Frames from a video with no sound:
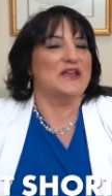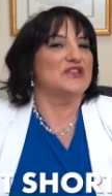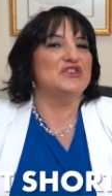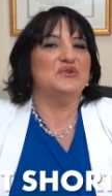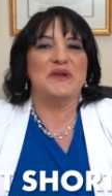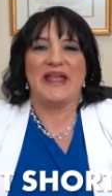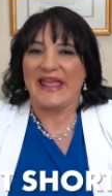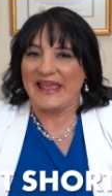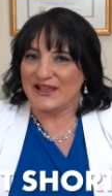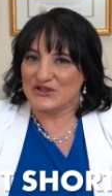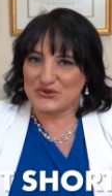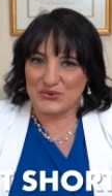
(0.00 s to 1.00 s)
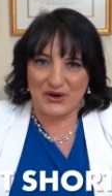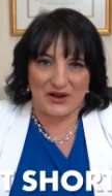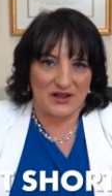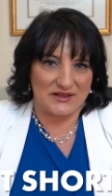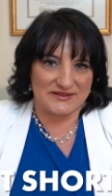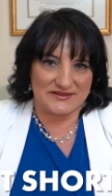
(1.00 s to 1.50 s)
you can't
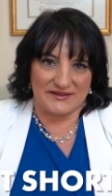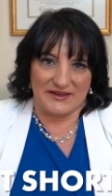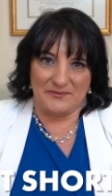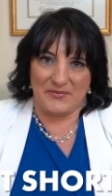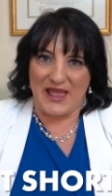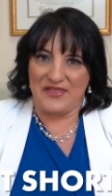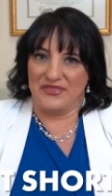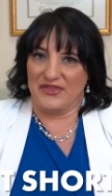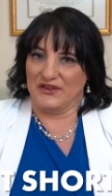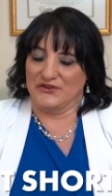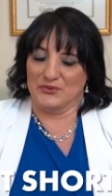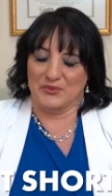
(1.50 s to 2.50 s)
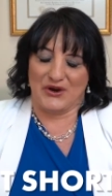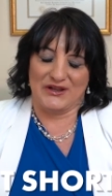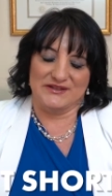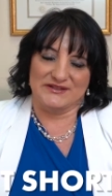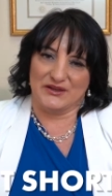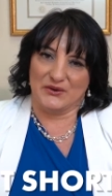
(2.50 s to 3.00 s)
shortcut sleep and think your
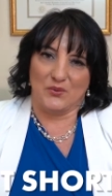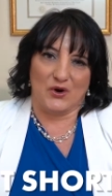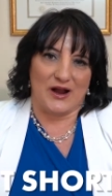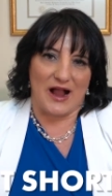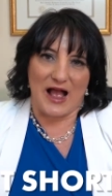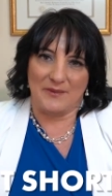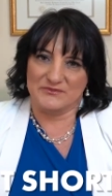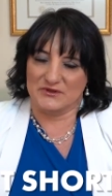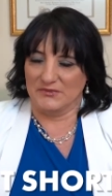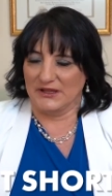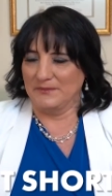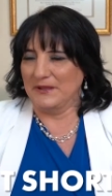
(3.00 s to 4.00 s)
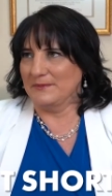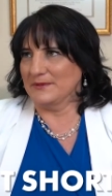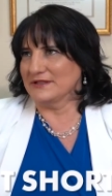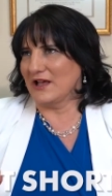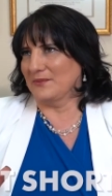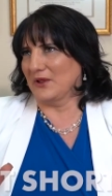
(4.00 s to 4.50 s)
brain is gonna work optimally. People
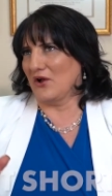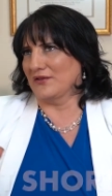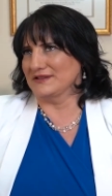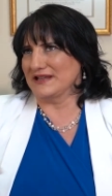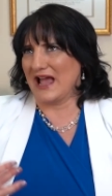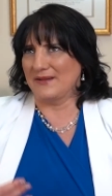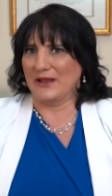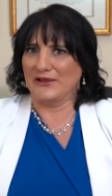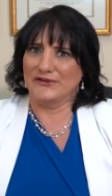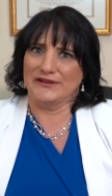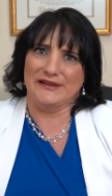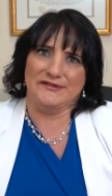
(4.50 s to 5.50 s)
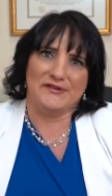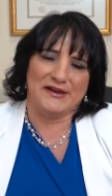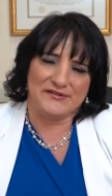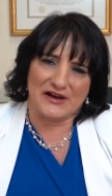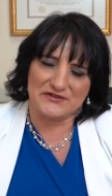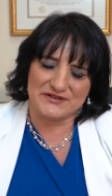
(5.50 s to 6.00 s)
tell me all the time, I only need
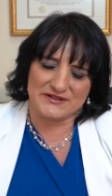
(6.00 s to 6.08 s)
5 hours of